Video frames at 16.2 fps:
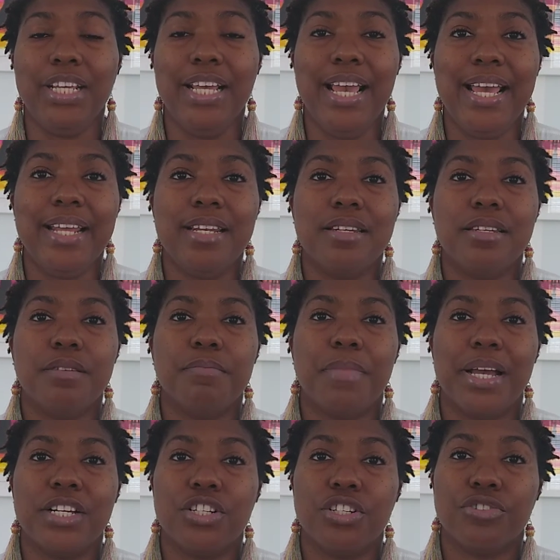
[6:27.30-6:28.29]
And
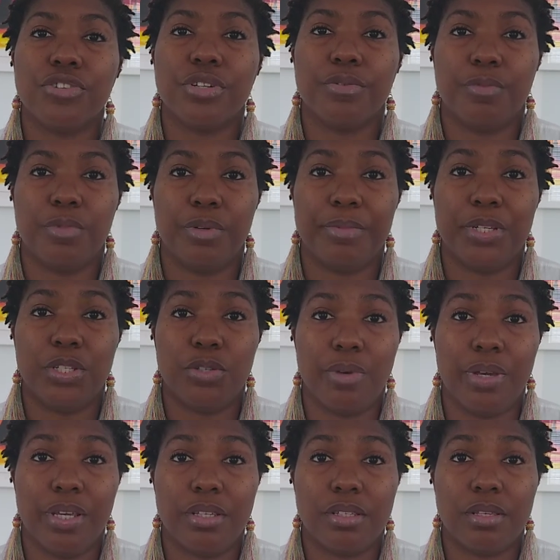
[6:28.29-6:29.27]
my children will be
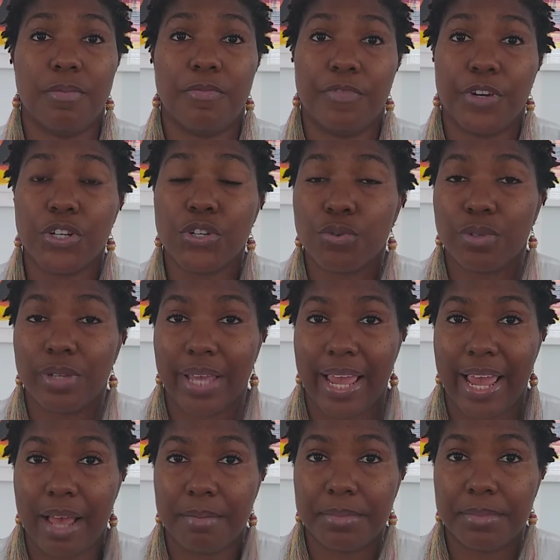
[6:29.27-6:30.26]
doing some virtual
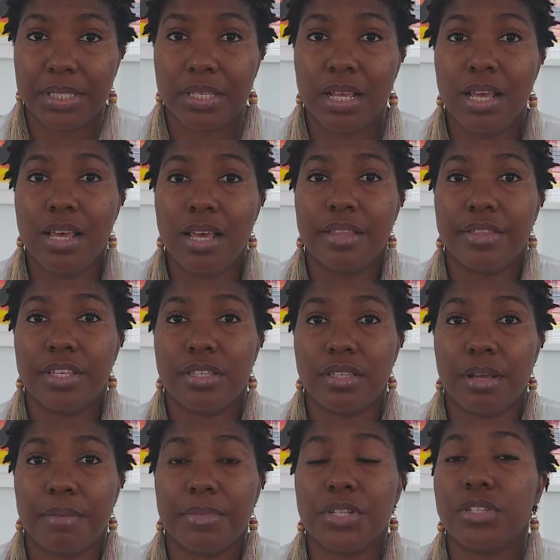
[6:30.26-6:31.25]
camps this
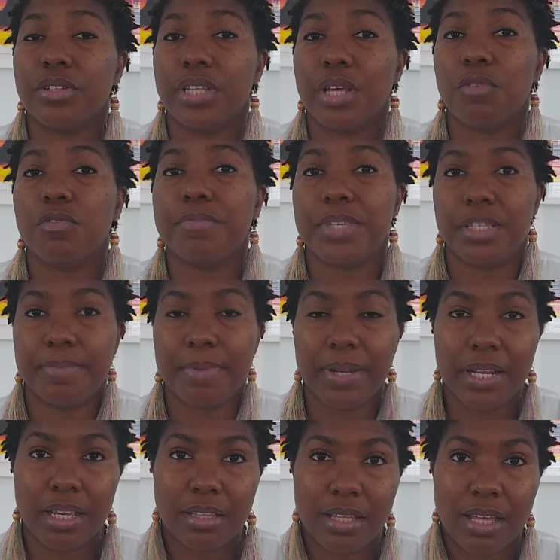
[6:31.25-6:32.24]
summer, so they will be
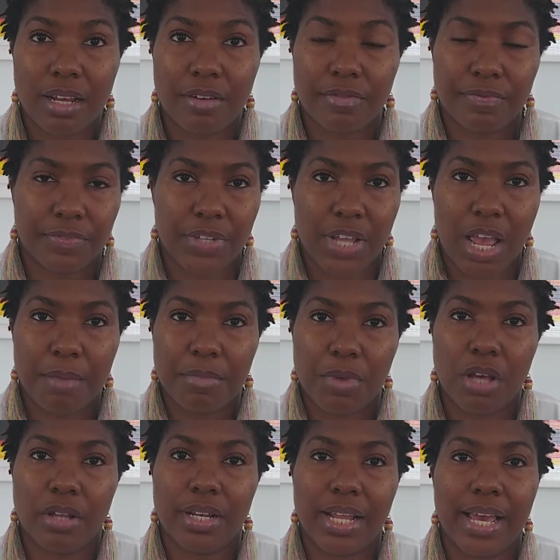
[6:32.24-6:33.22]
spending a lot of time
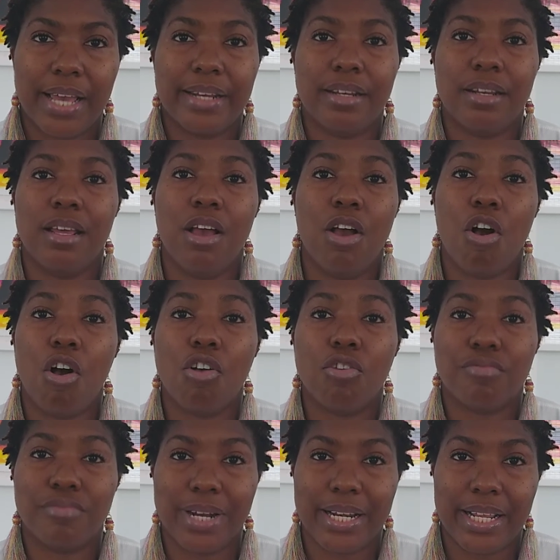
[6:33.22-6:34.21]
online
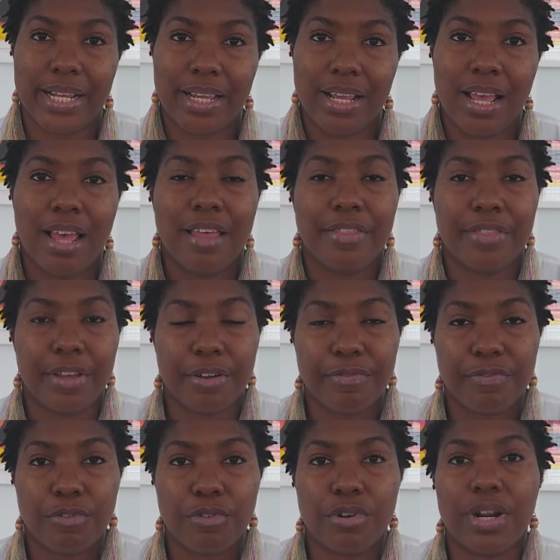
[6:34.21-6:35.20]
already.
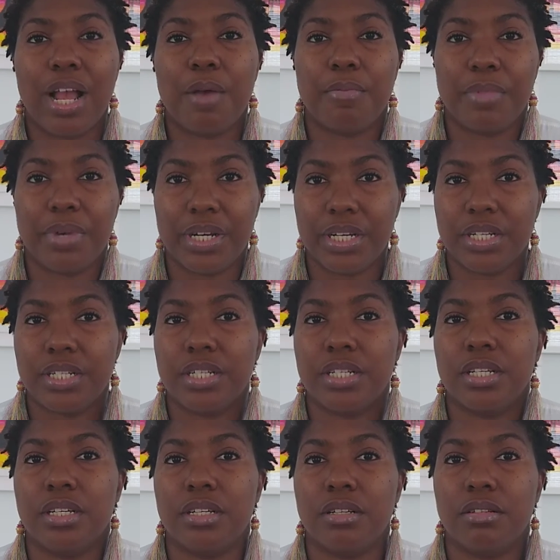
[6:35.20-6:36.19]
Therefore, I wanted
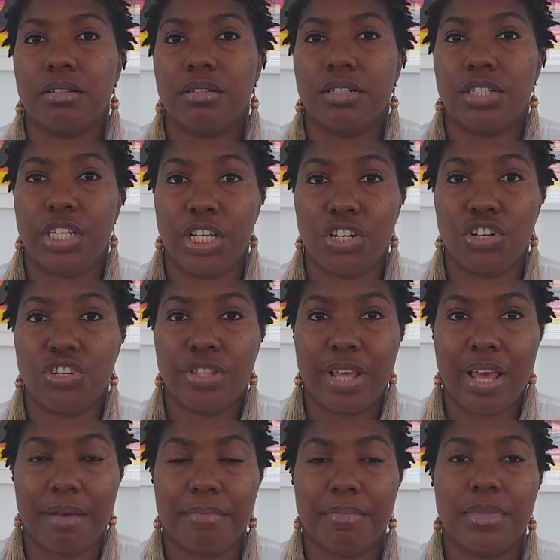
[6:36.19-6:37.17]
to teach
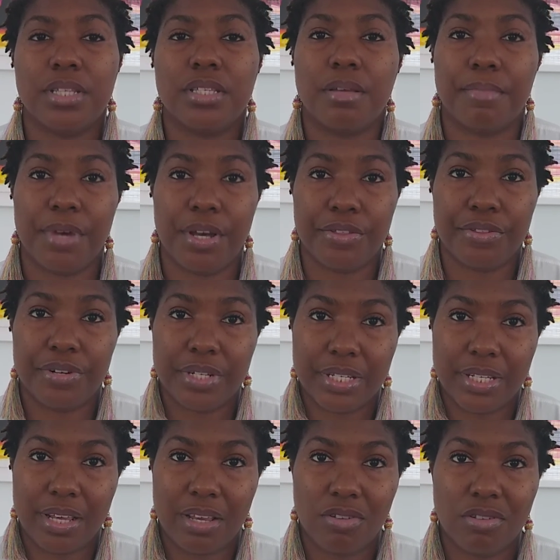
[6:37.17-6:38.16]
them some other
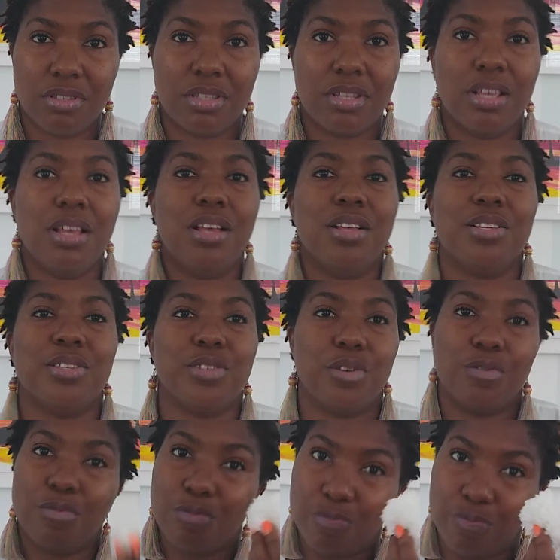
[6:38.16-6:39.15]
skills.
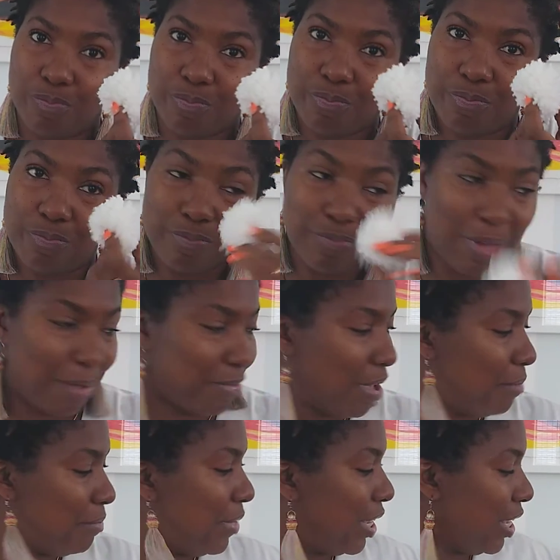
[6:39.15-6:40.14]
So
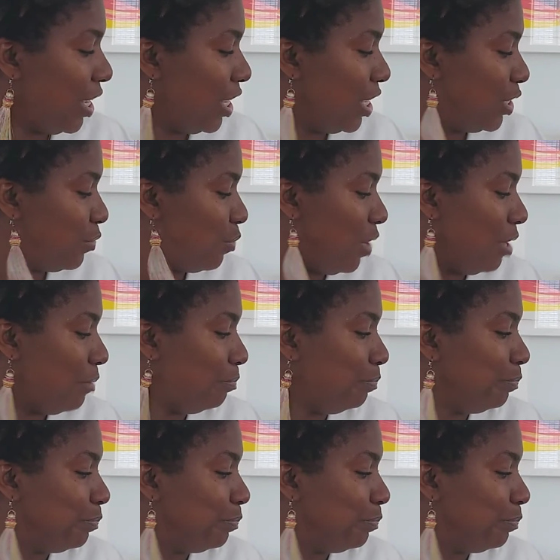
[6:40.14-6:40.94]
pom-pom making is one.